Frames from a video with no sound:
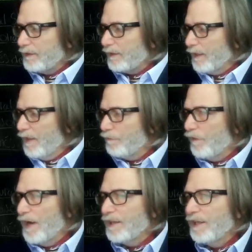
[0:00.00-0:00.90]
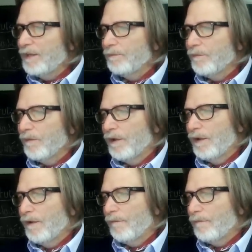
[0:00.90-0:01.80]
And finally,
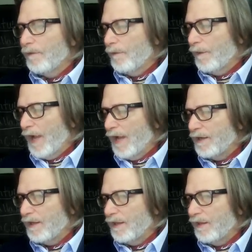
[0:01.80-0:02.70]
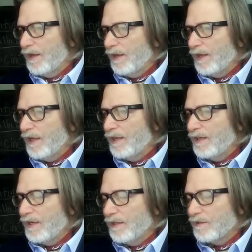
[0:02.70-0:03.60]
that the
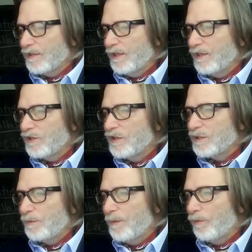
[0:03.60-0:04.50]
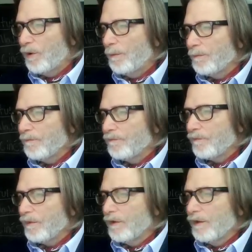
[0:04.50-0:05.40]
Indians, the indigenous people,
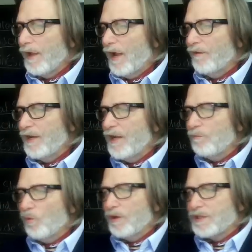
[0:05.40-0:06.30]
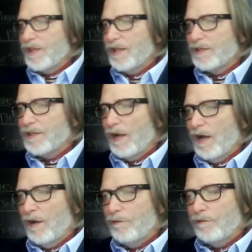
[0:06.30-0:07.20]
have an inborn sense of